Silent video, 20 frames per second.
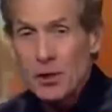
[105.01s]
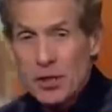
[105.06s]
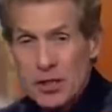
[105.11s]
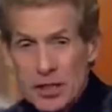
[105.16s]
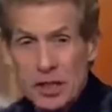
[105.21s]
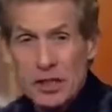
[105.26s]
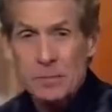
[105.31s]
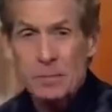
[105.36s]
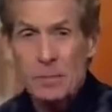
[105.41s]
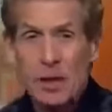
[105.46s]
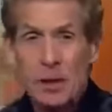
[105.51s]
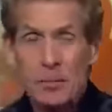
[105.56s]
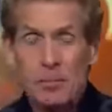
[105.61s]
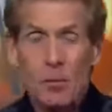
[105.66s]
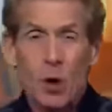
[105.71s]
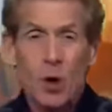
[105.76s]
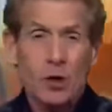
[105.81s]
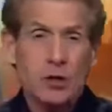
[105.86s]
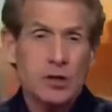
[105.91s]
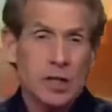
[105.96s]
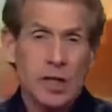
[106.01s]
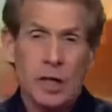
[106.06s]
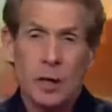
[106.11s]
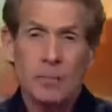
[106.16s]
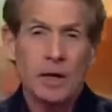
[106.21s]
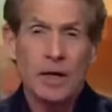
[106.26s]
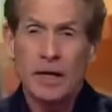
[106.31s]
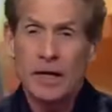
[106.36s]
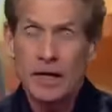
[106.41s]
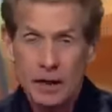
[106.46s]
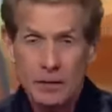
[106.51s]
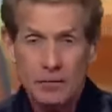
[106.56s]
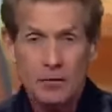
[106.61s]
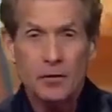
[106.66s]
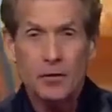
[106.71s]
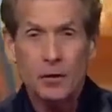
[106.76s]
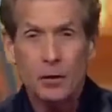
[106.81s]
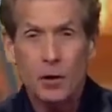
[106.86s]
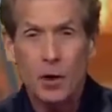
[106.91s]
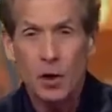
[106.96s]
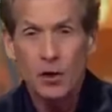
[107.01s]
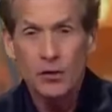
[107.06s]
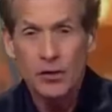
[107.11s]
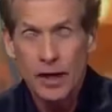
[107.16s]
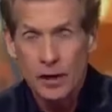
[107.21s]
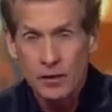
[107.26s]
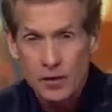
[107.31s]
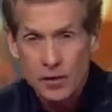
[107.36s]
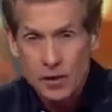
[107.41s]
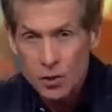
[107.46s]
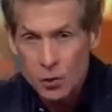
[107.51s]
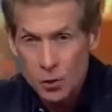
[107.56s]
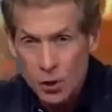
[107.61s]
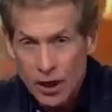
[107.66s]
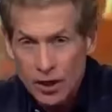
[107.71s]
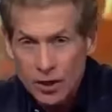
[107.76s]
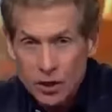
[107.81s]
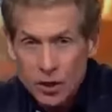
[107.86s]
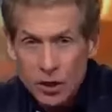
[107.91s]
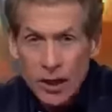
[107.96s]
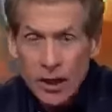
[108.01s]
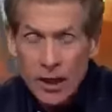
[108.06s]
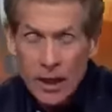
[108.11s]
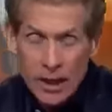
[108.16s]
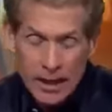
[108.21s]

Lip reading: or 6-minute mark to come in and give it their all down the stretch.